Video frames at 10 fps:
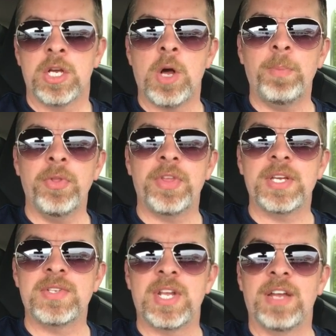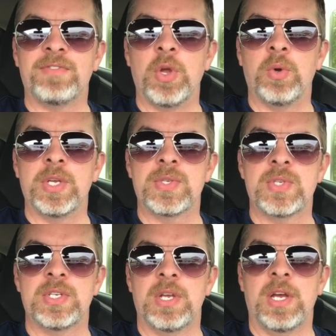couple things that I've
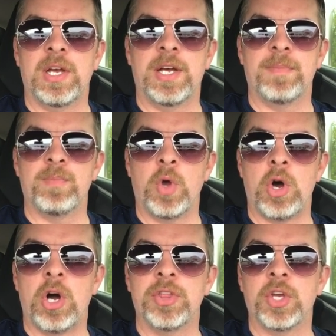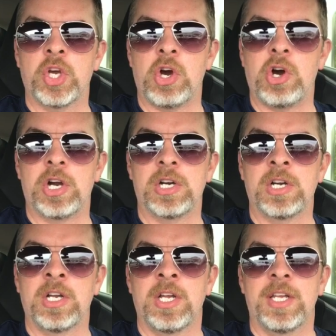noticed um, on the
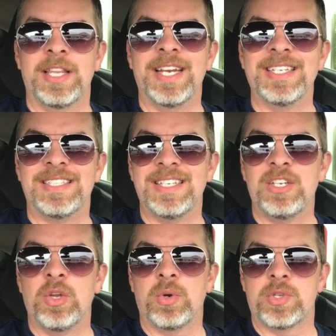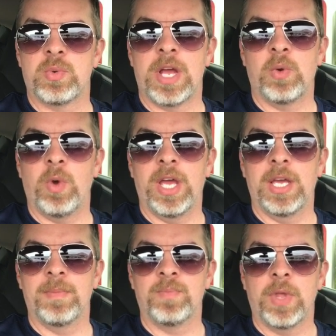car that I didn't notice right
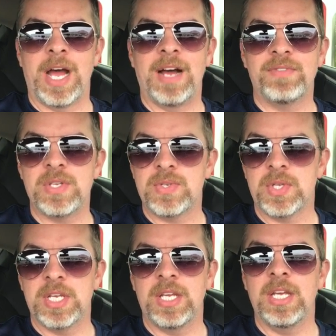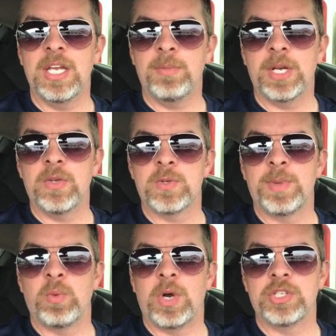away. Obviously, anybody who's
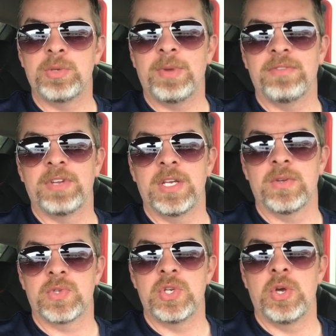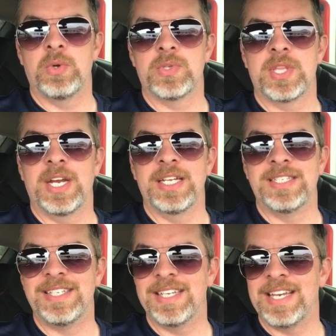been watching my videos knows that I
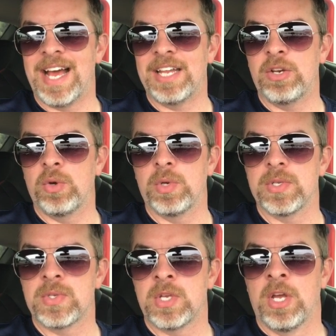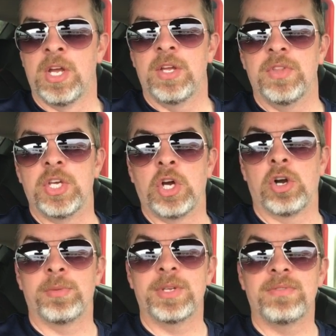did not notice the
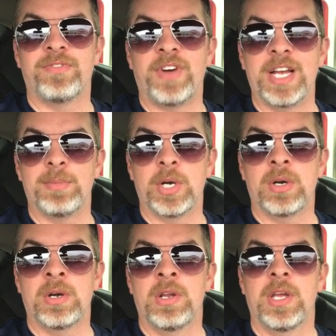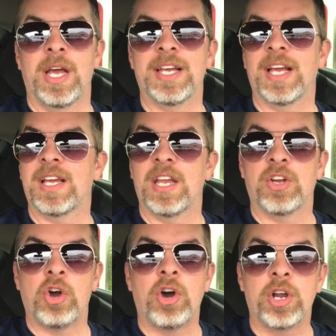carbon fiber. I got kind of
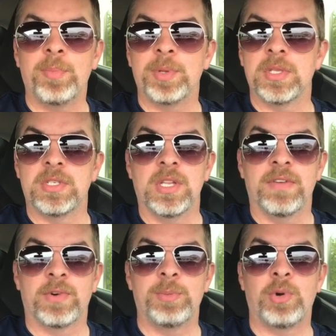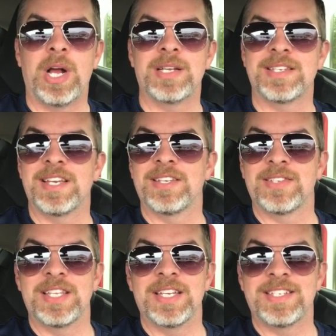caught up in the delivery
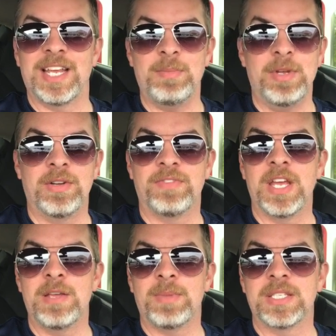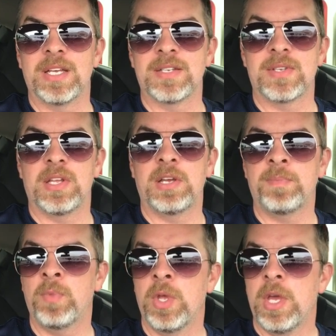process, the excitement of getting my Tesla,
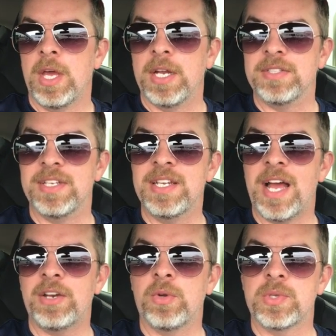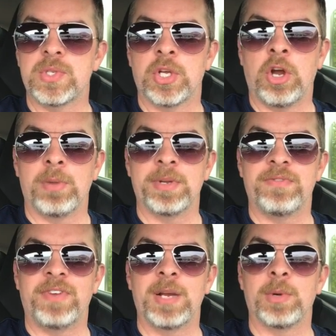and I did not notice the carbon
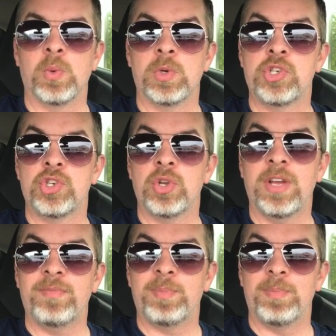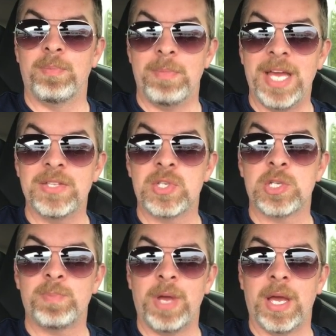fiber, which should have met
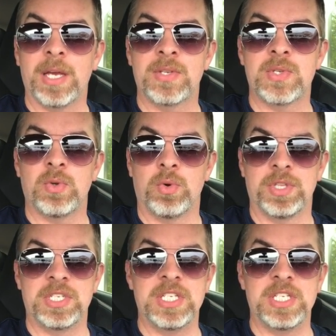specs or the